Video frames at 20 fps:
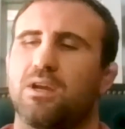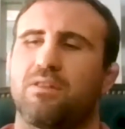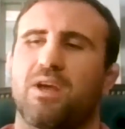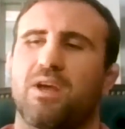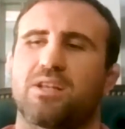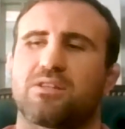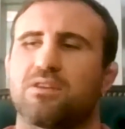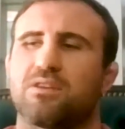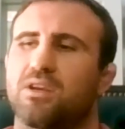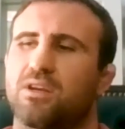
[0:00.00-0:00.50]

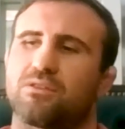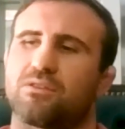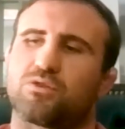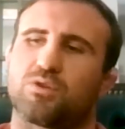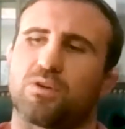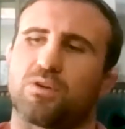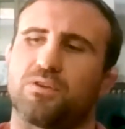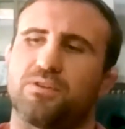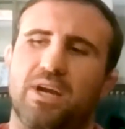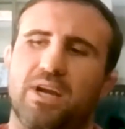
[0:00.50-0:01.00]
And that's like
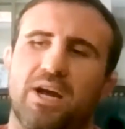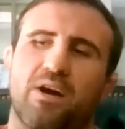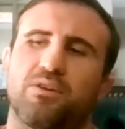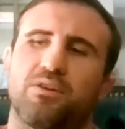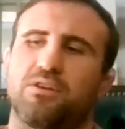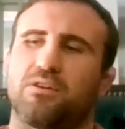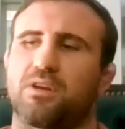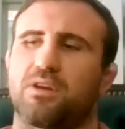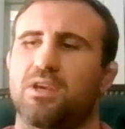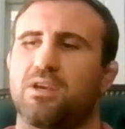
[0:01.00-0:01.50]
trickled
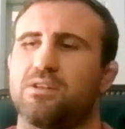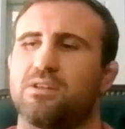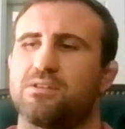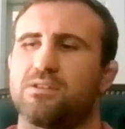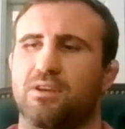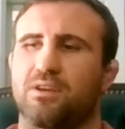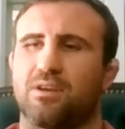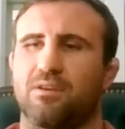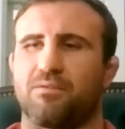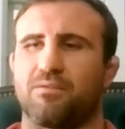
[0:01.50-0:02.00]
down to your
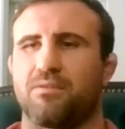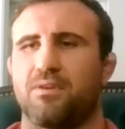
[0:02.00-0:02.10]
kids. Like